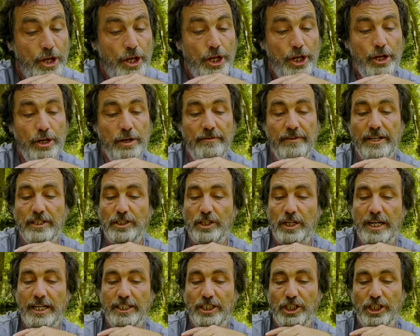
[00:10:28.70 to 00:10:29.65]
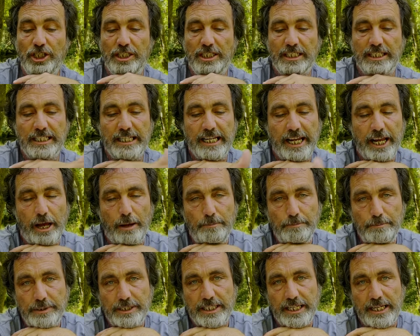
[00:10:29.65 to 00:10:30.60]
Universal energies is
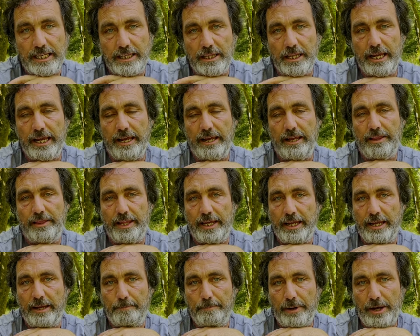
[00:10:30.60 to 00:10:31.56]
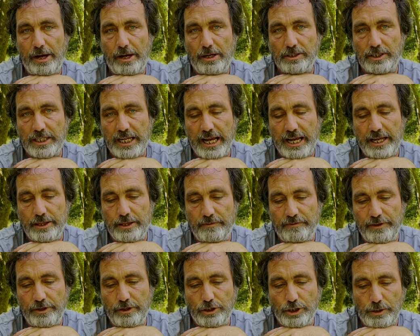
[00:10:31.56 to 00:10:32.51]
encompassing the past and the
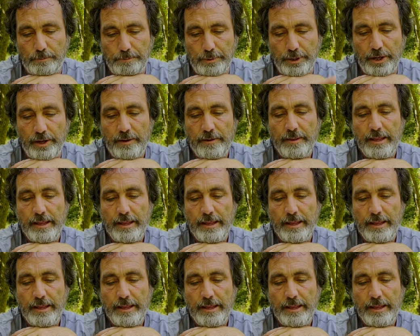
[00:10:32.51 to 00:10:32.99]
future, but